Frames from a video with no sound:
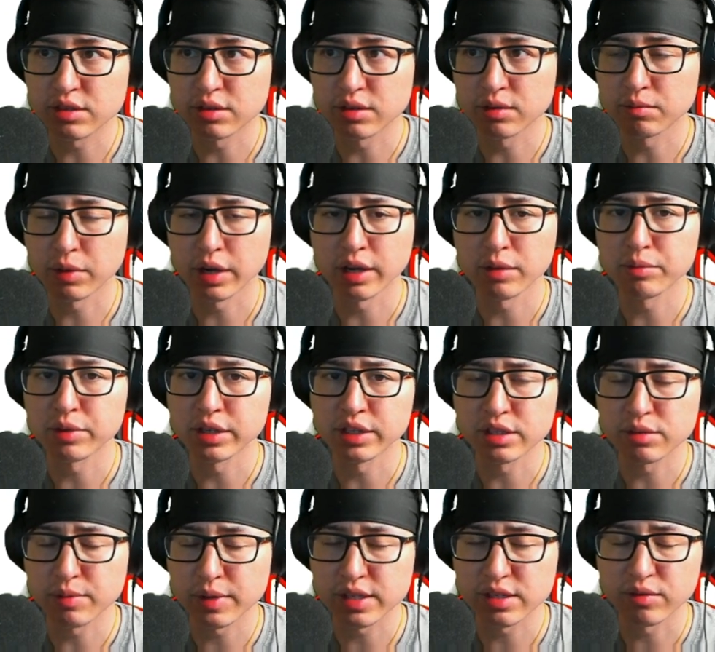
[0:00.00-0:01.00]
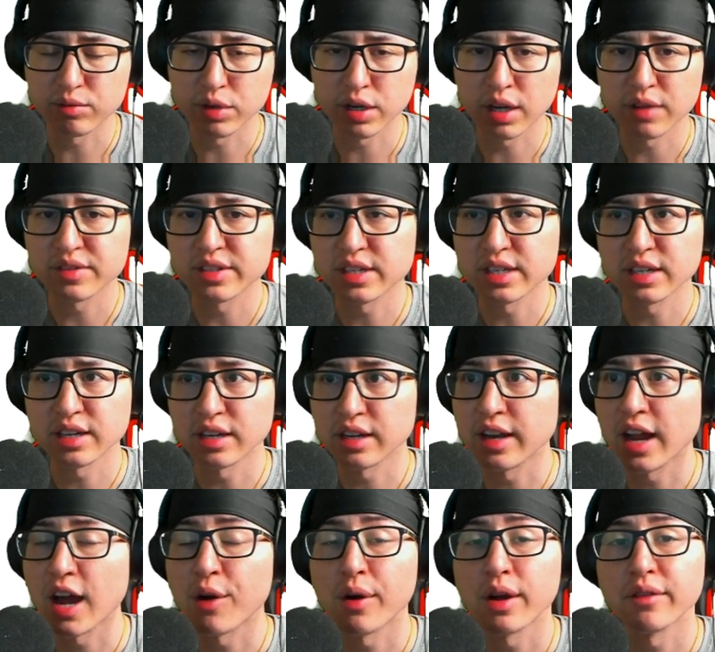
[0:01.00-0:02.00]
are my opinions based on what I've seen and
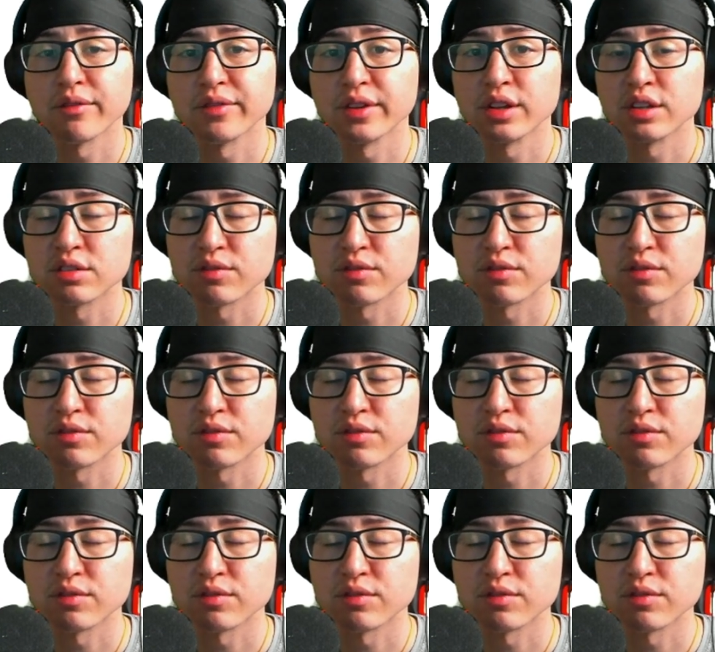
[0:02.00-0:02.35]
how I feel